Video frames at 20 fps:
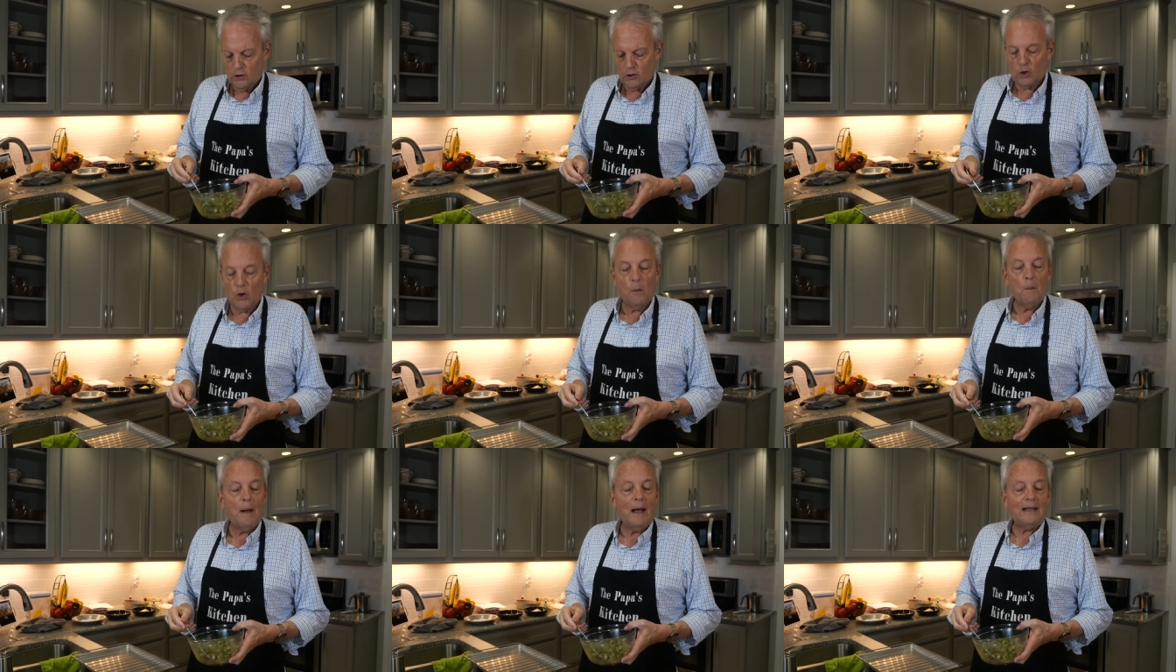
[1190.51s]

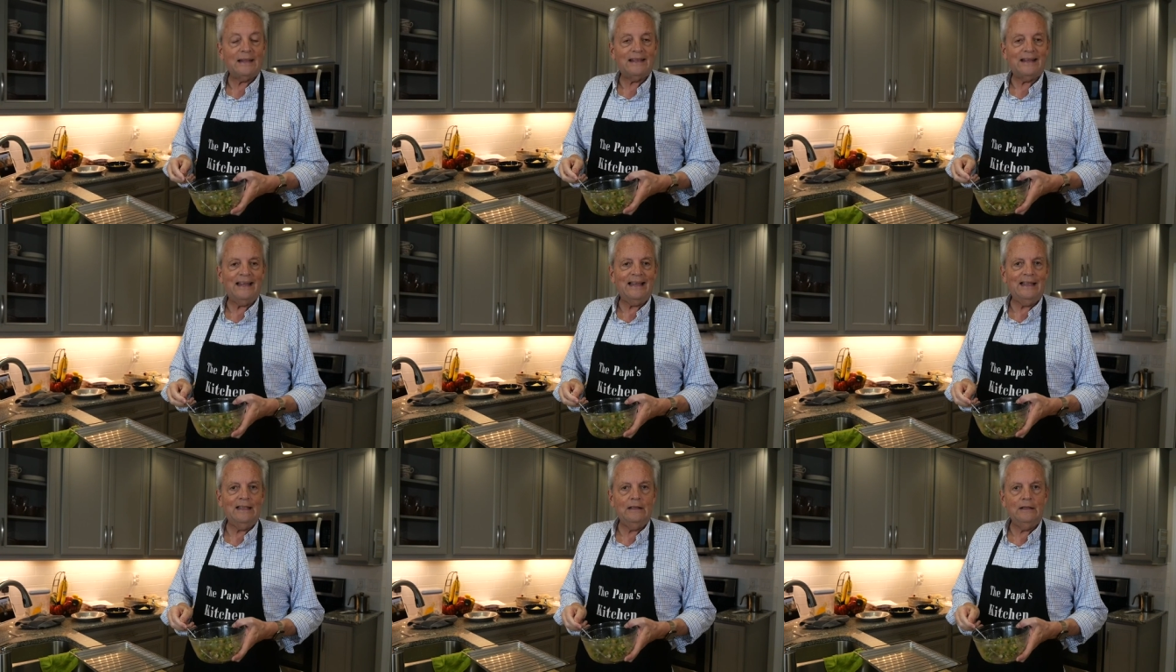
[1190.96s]

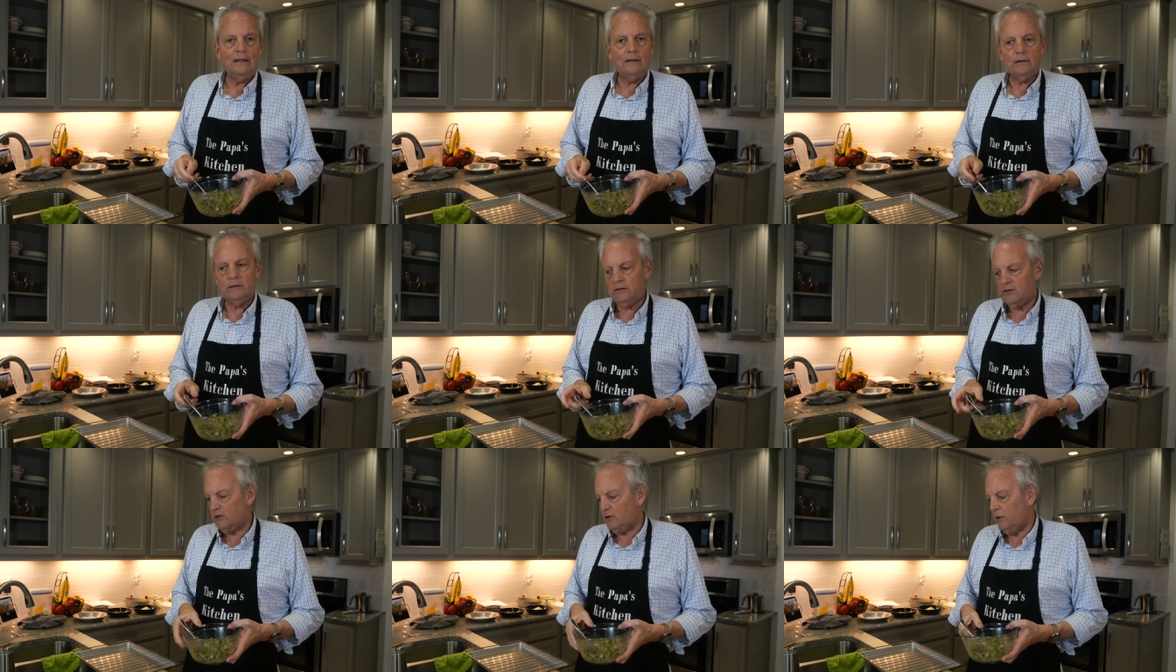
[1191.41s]

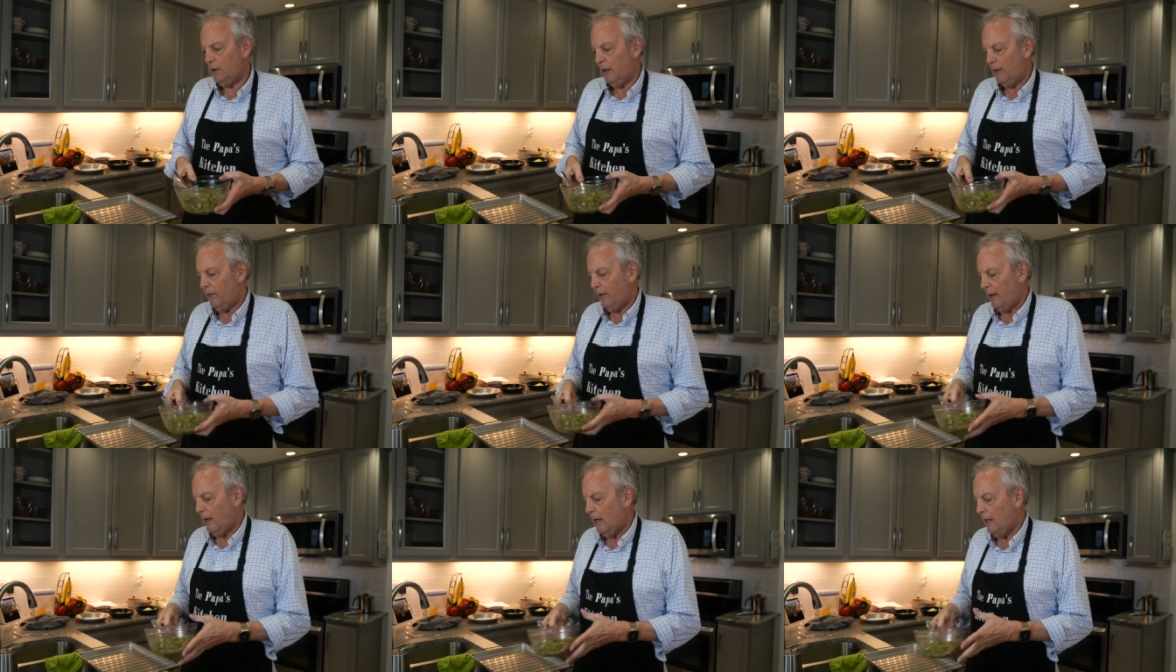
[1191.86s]
tomatillos
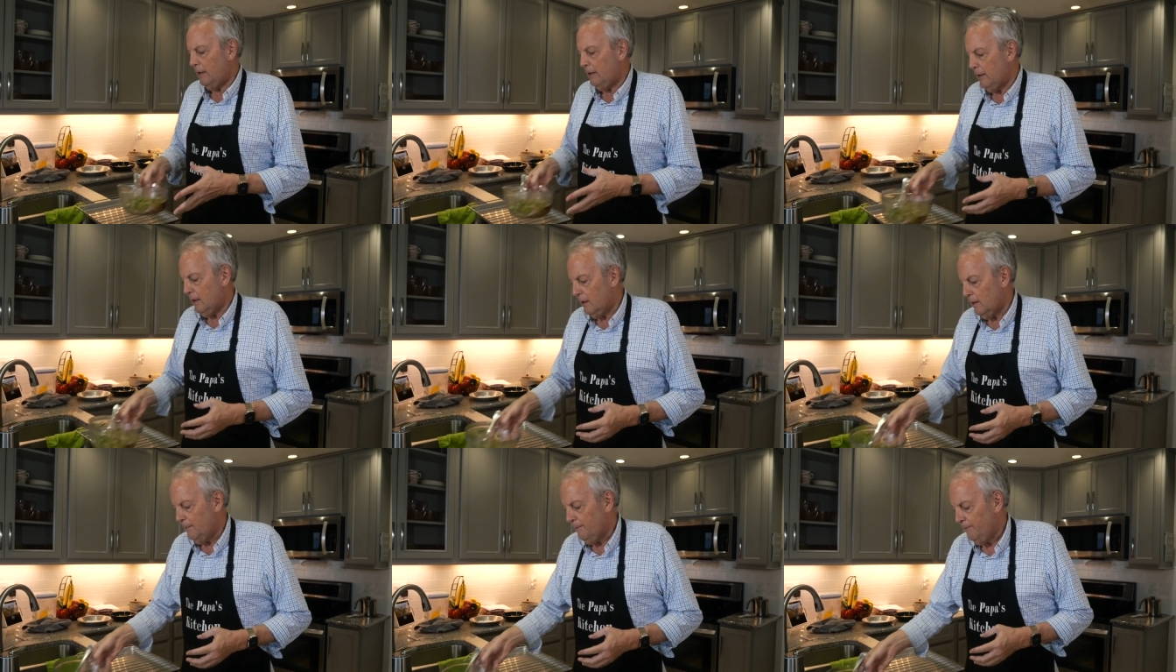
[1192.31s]
and the
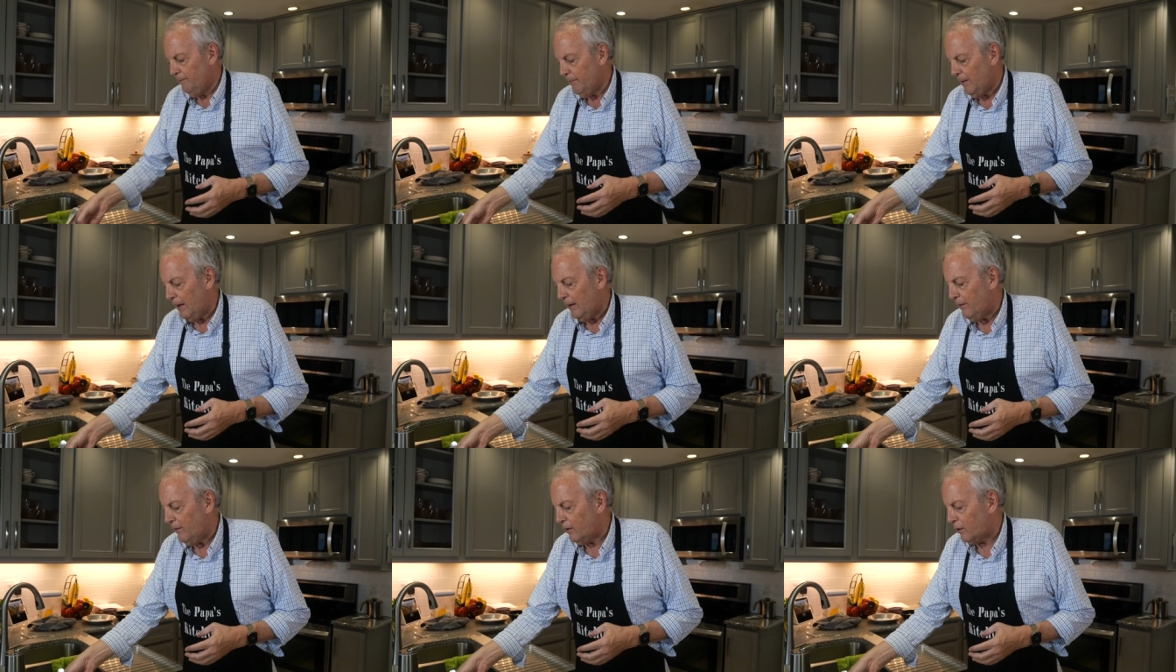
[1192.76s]
onion
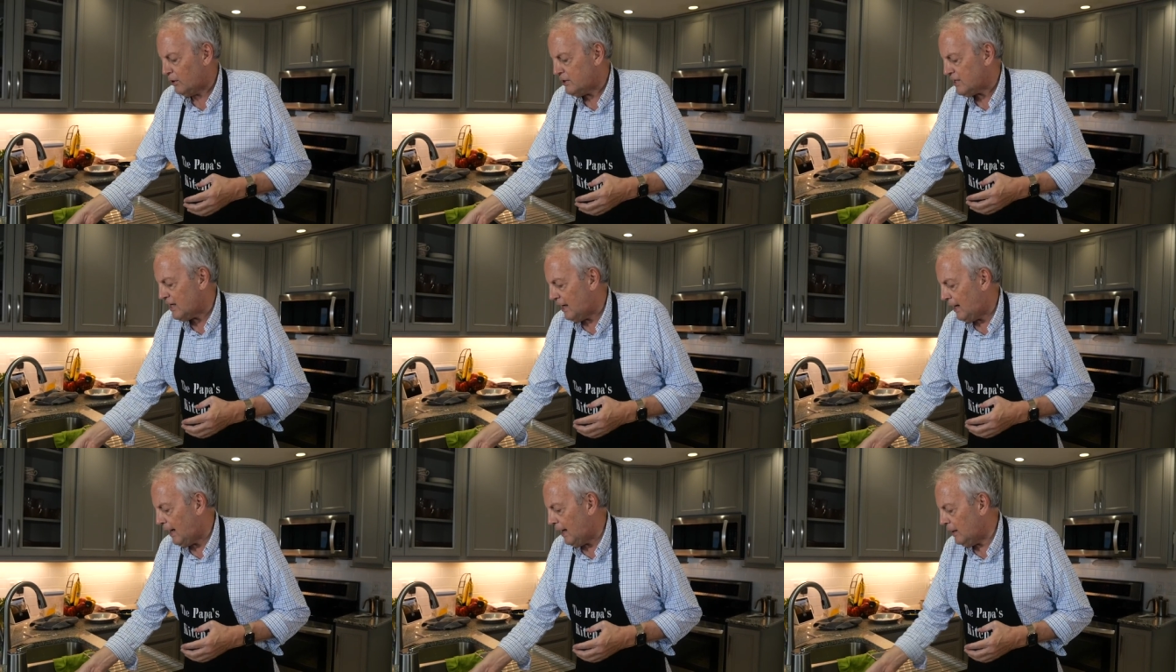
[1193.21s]
and the
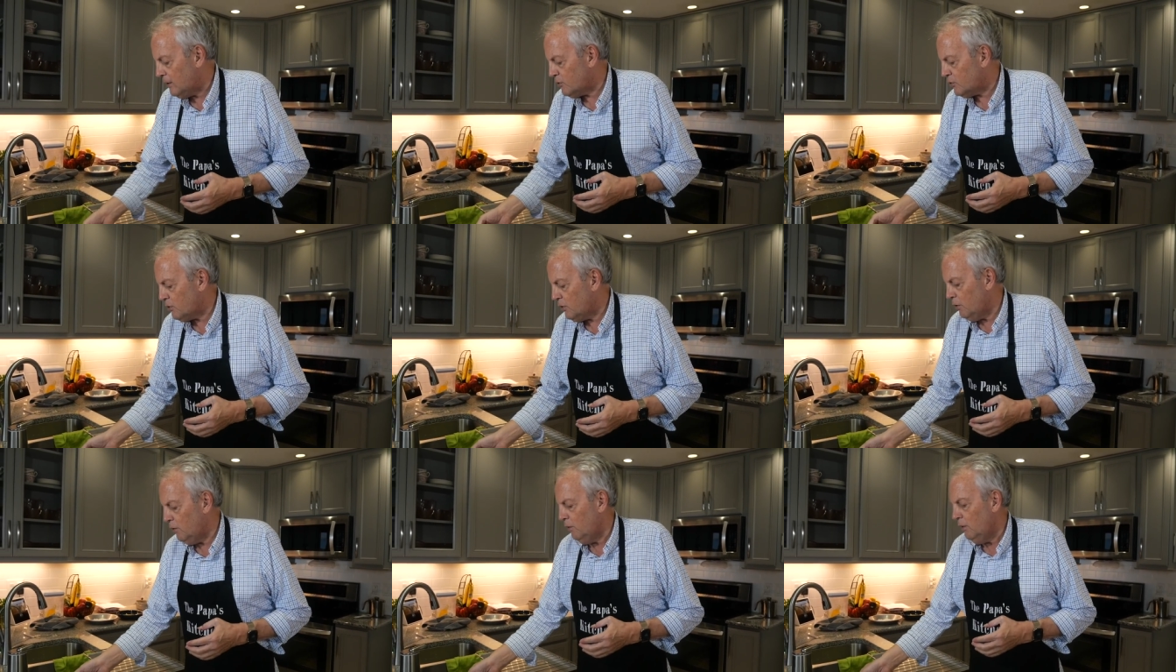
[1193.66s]

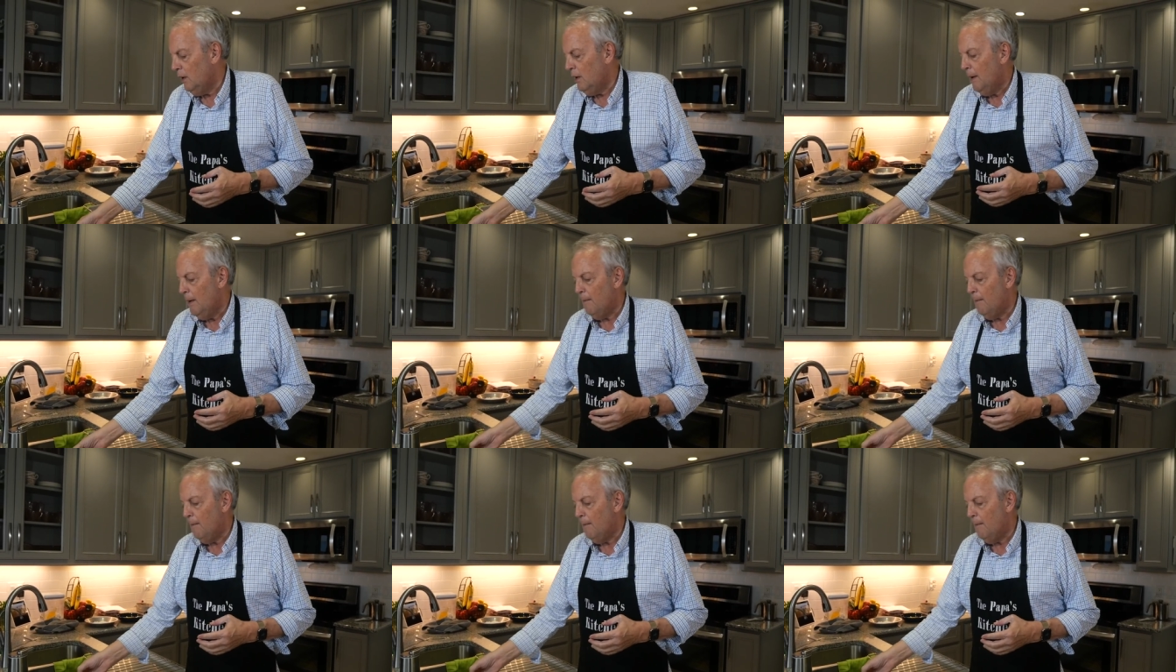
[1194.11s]
cilantro.